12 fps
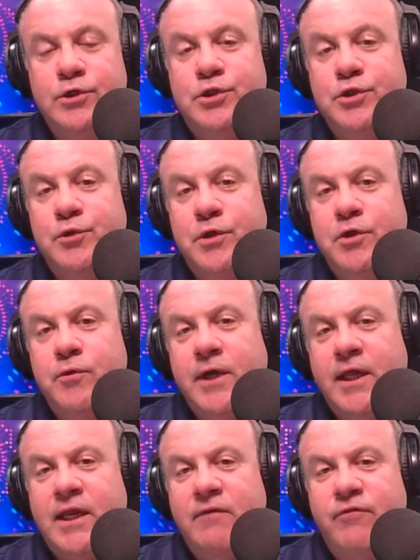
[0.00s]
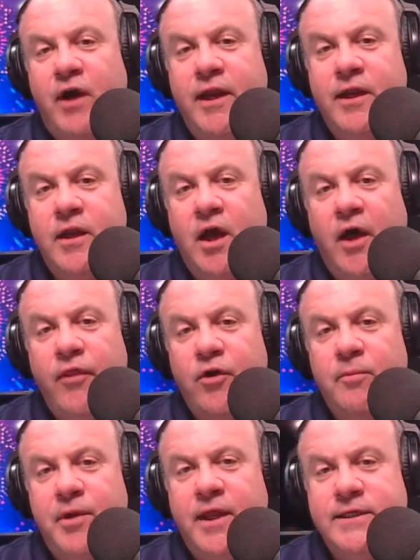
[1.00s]
Do you get invited
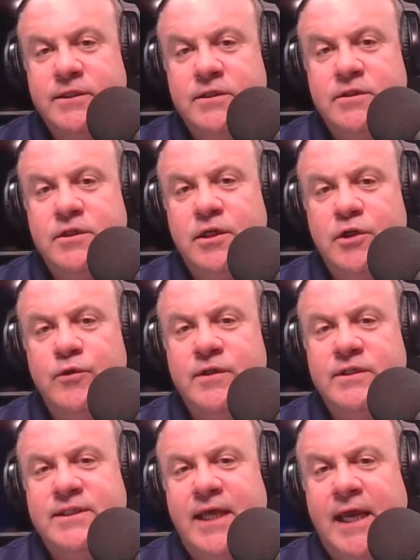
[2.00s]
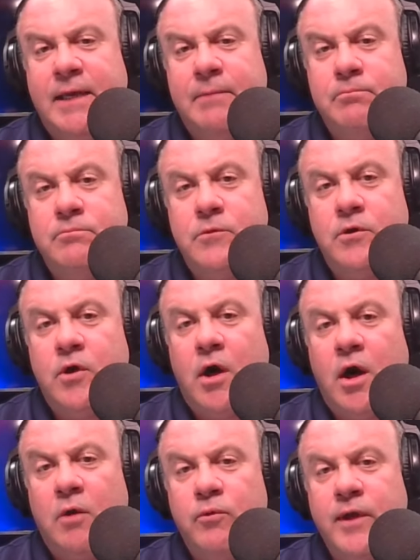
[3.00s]
other places to do the same, or
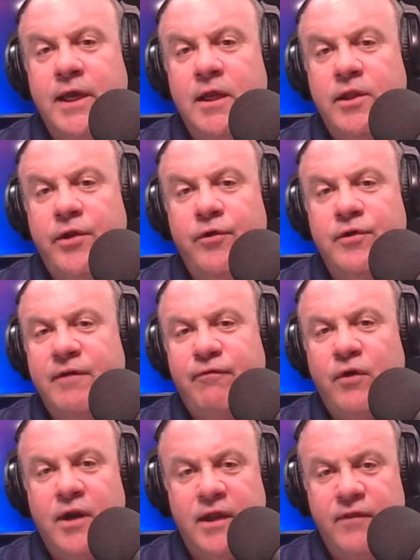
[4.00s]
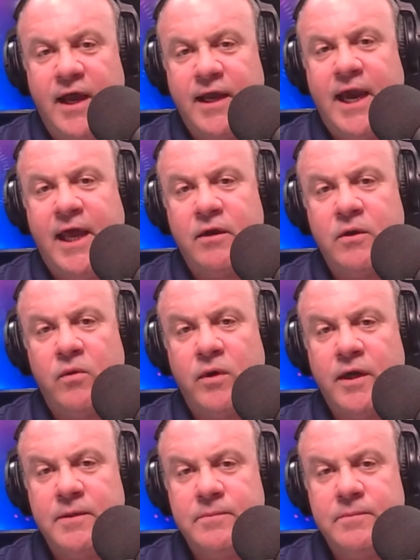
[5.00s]
are we a little different in that category?